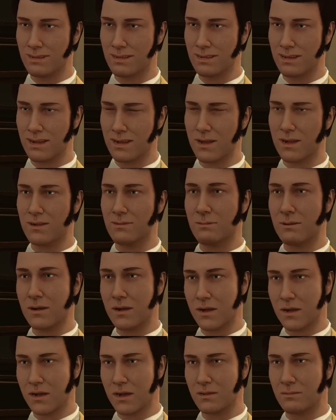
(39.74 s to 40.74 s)
I stared
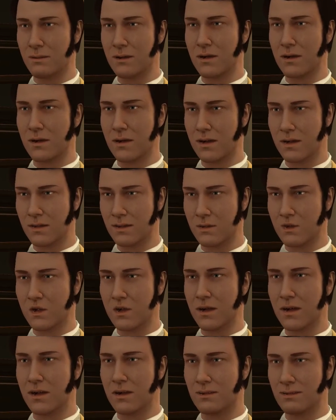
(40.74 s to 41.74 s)
back and began to
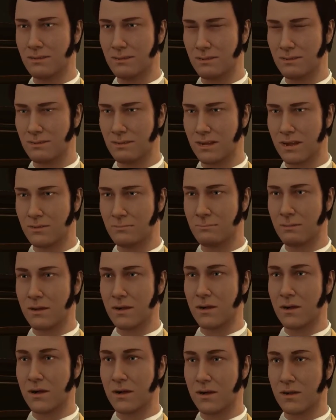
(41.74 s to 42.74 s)
sweat. They
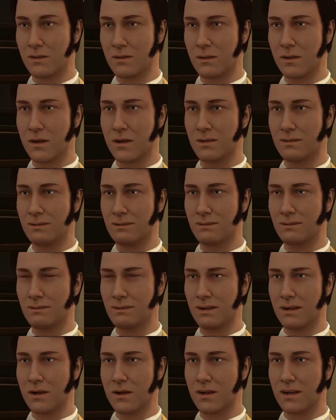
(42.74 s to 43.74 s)
began to stare.
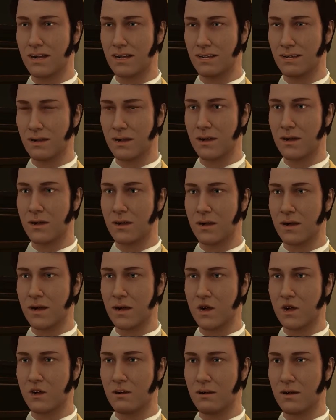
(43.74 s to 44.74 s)
The car had run
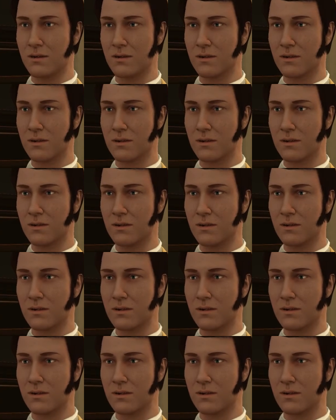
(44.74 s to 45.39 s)
out of gas.